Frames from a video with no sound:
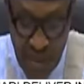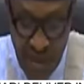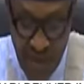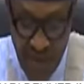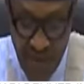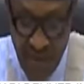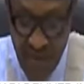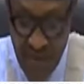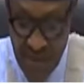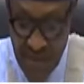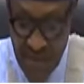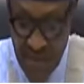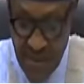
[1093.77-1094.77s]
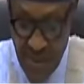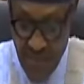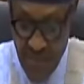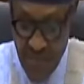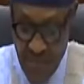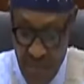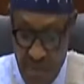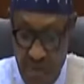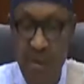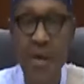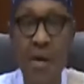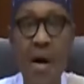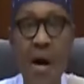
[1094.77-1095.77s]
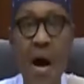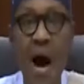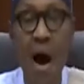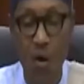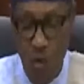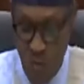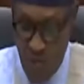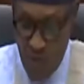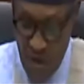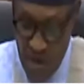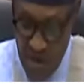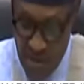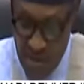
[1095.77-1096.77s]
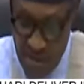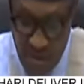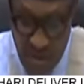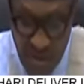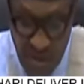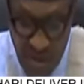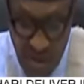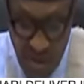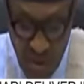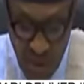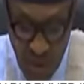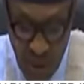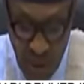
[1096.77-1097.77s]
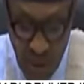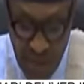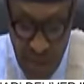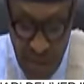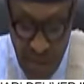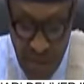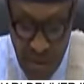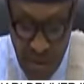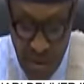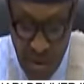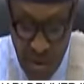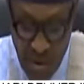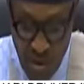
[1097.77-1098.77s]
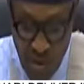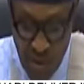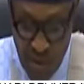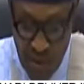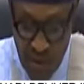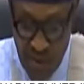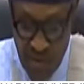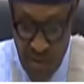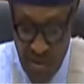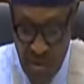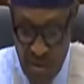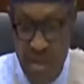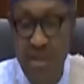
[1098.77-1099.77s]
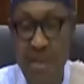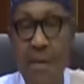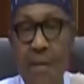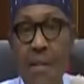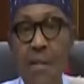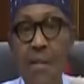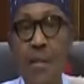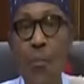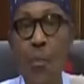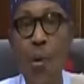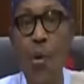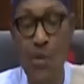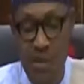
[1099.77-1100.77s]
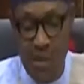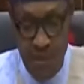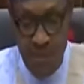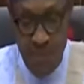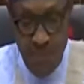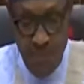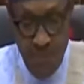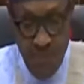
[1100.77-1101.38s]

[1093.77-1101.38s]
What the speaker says: naira per litre. A comparison with our neighbors will illustrate the point.